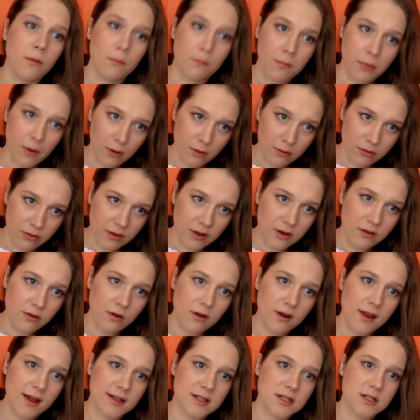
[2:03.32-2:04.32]
both
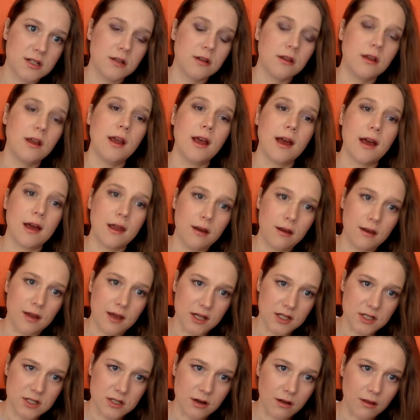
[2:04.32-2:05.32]
internationally and
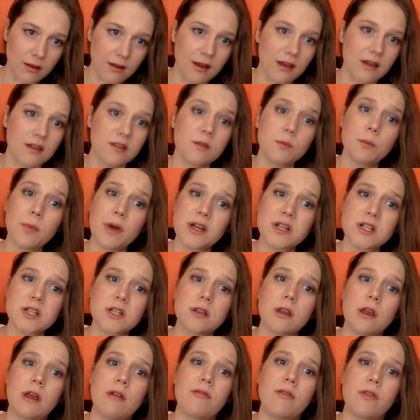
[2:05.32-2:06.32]
nationally,
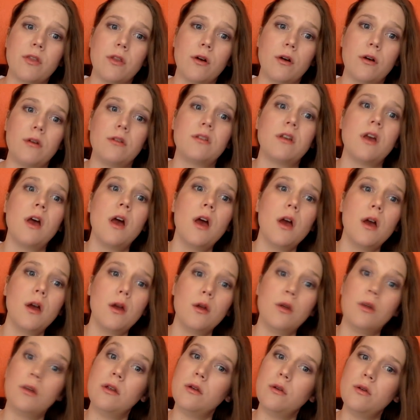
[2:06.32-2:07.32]
especially for those who
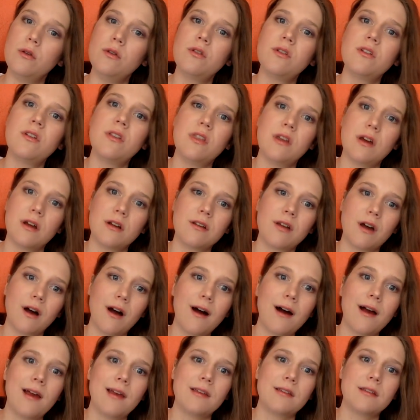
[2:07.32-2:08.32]
used their
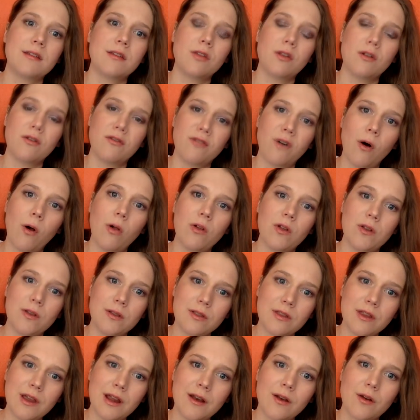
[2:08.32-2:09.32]
ties to the
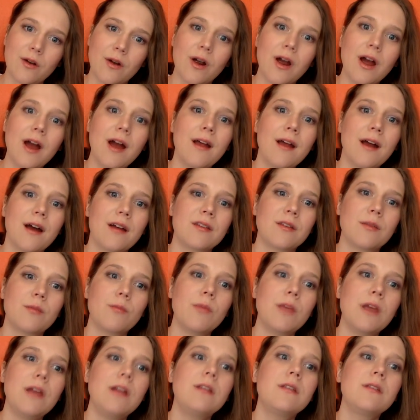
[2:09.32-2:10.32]
fallen leader as a
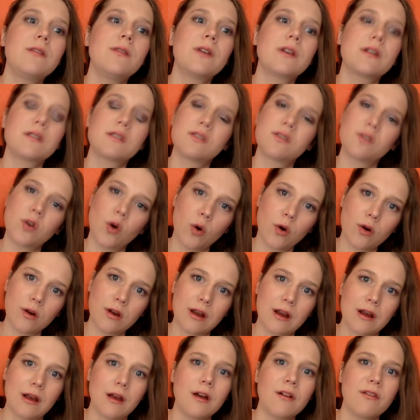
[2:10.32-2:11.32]
means of
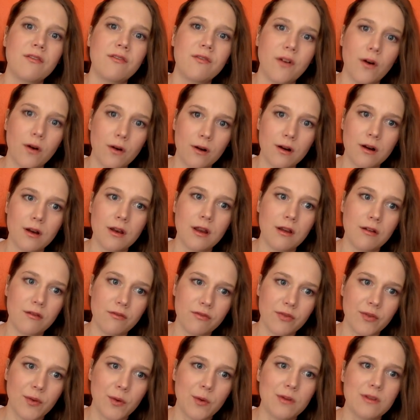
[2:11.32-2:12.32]
extorting foreign
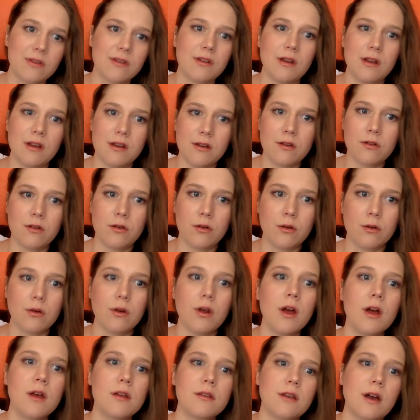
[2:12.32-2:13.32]
influence into
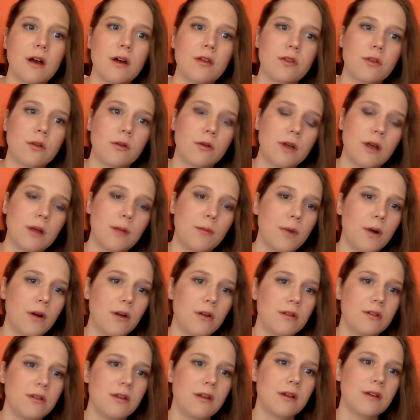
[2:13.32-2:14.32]
South Korean
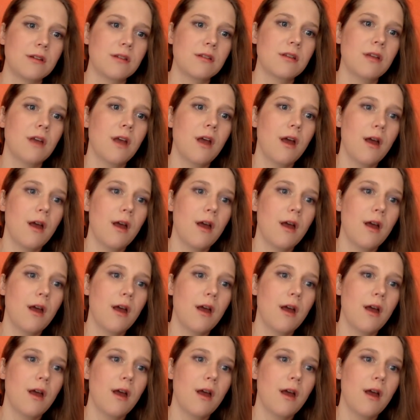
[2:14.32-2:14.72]
politics.